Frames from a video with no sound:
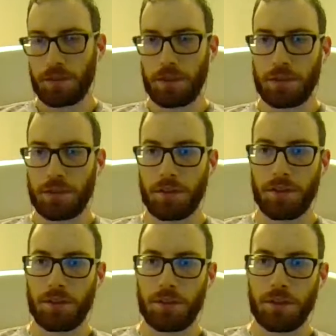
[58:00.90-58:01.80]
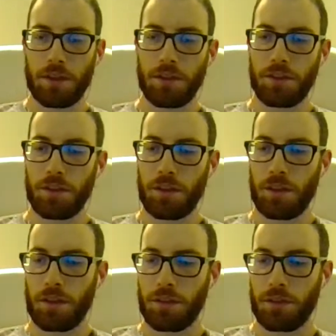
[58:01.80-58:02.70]
that's listening to this
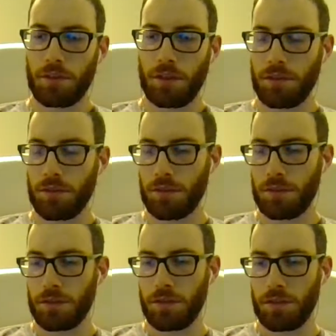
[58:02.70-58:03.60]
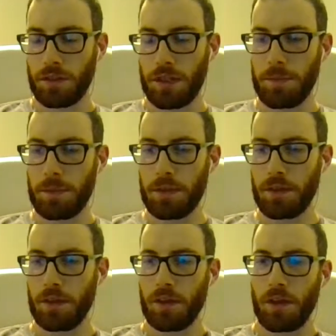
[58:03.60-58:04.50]
is interested in sort of
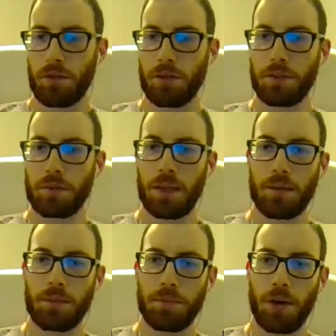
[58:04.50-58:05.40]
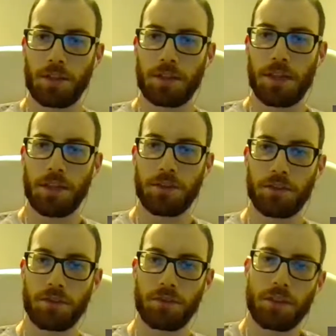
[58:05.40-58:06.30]
keeping Rhythm Game podcasts
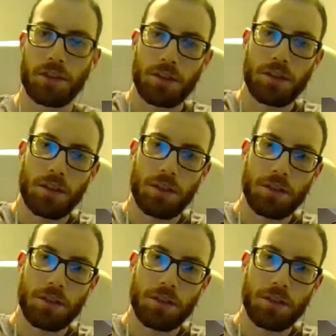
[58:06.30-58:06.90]
going, you